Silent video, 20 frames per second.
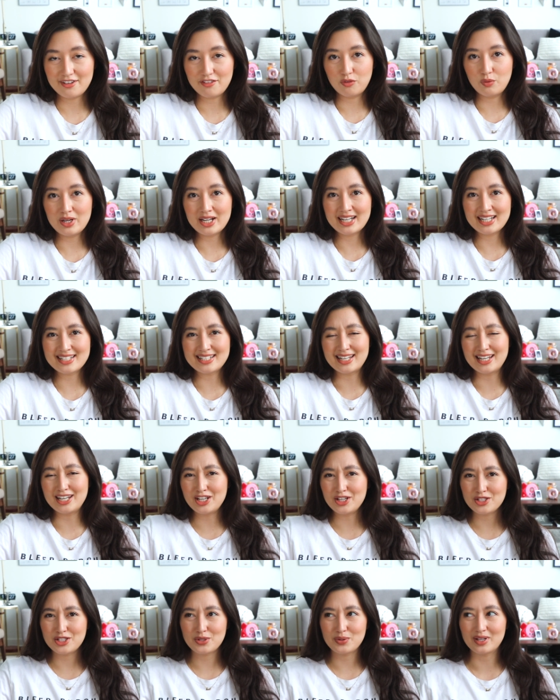if we
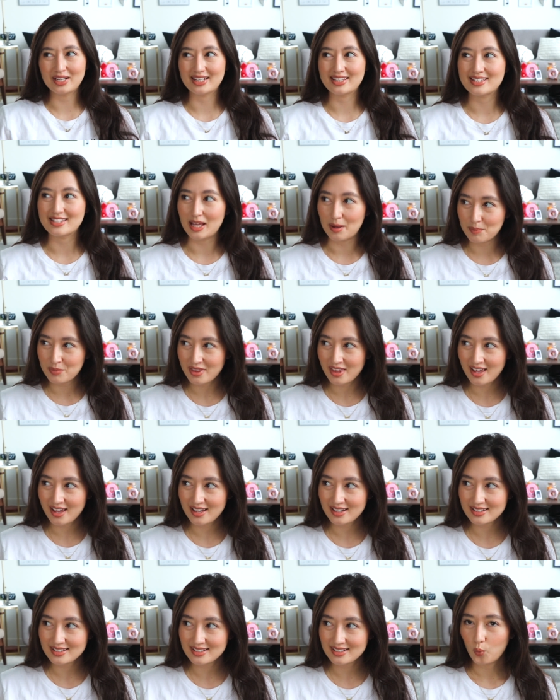continue to accept
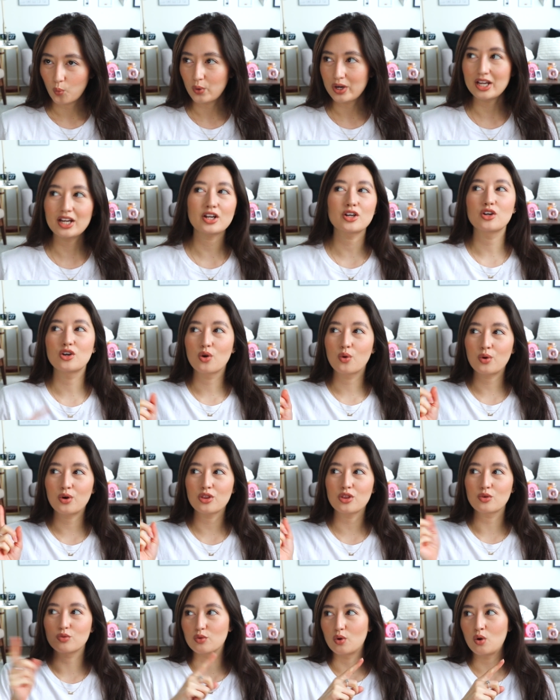that, we ignore
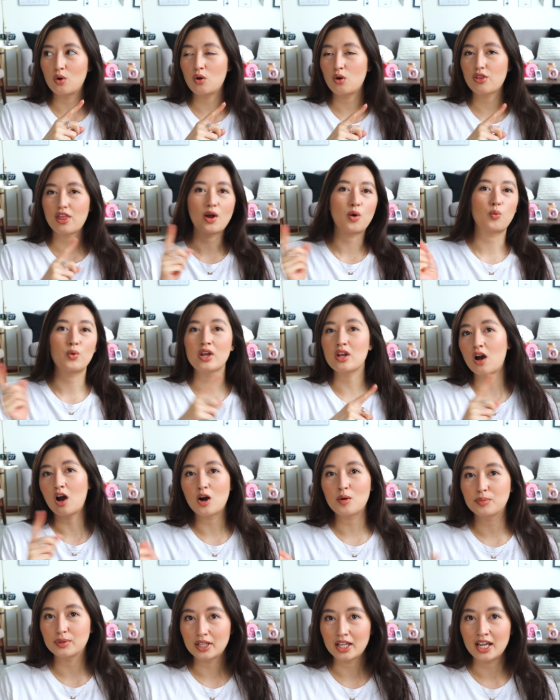the role that we
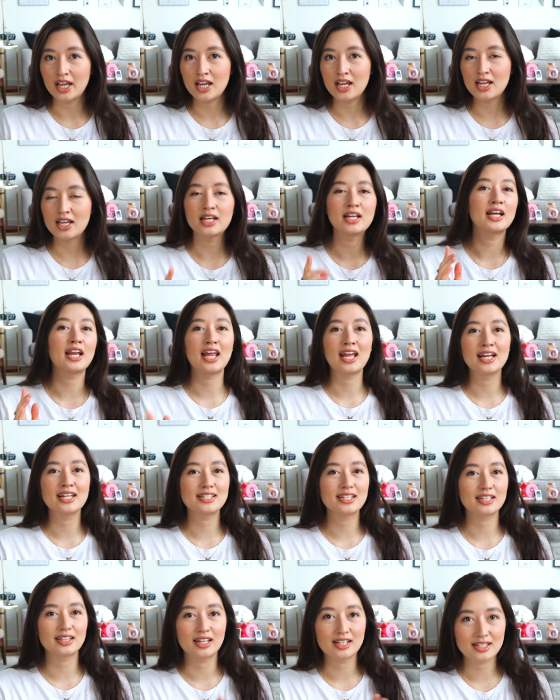all play in
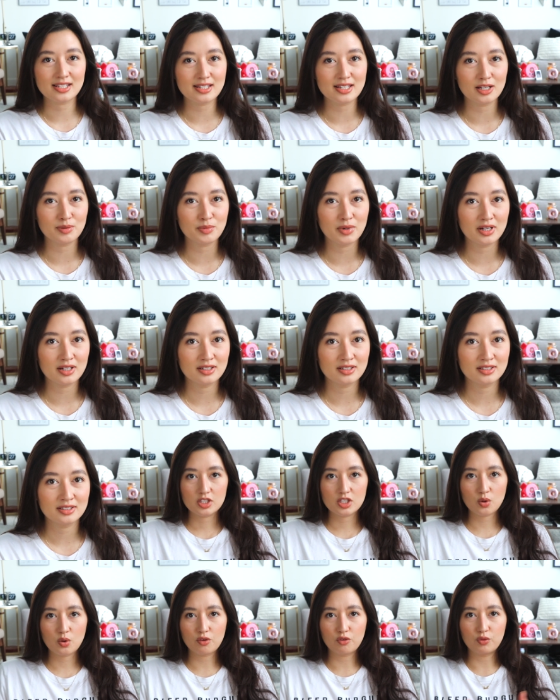enhancing that stigma.
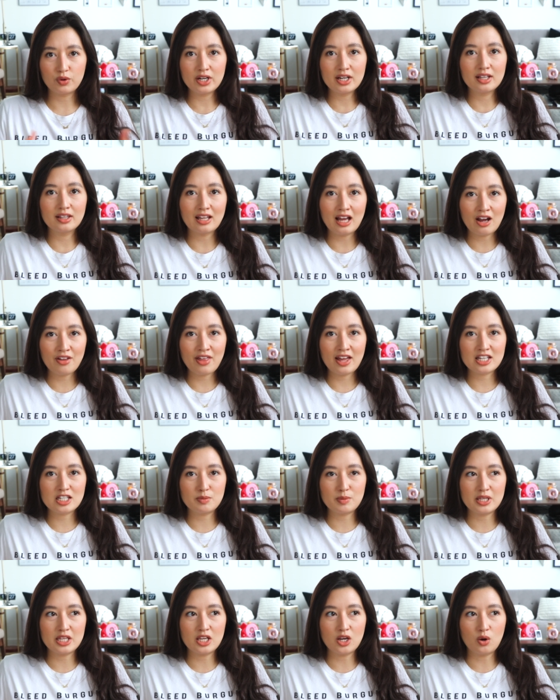So if we allow that to
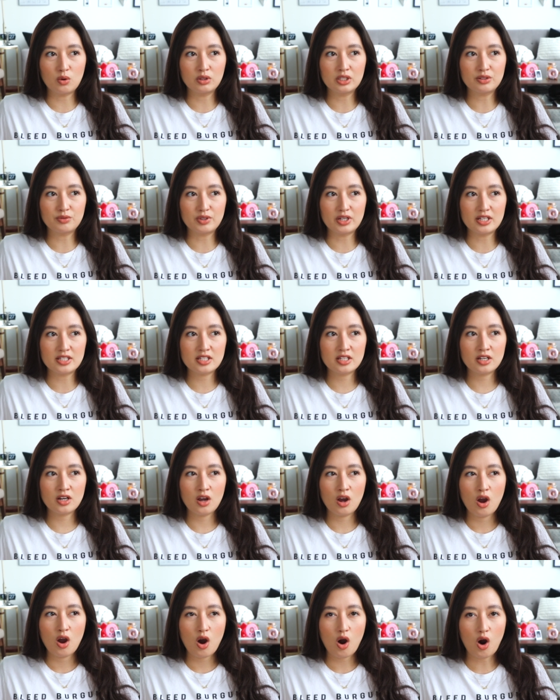be the only reason,
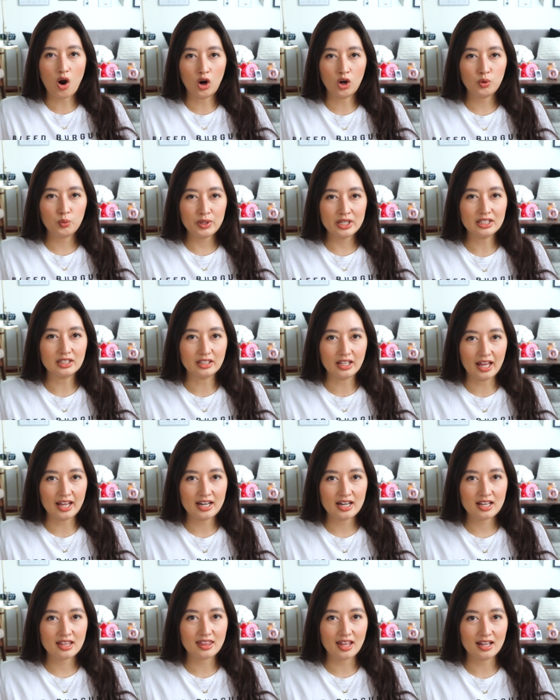aren't we
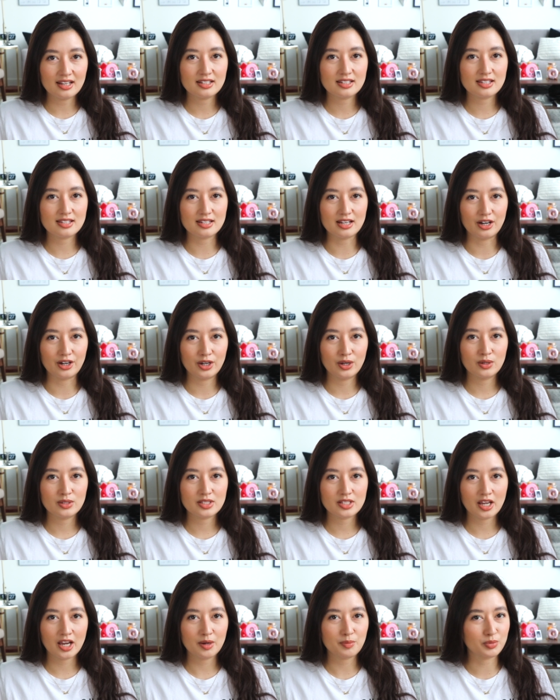letting that
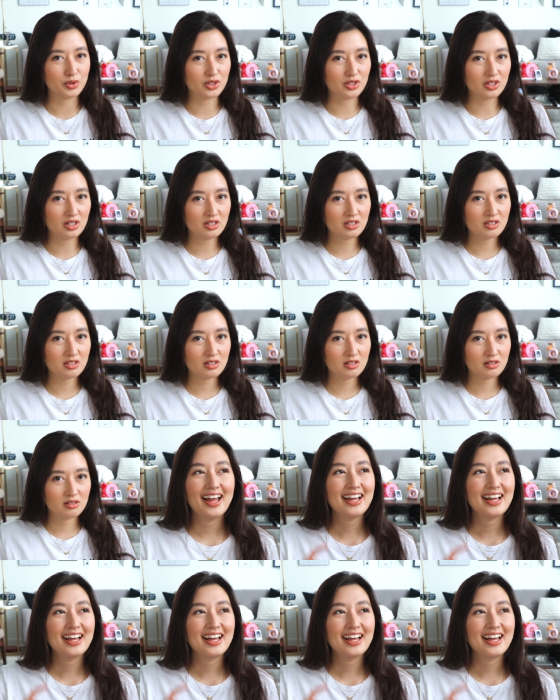stereotype persist?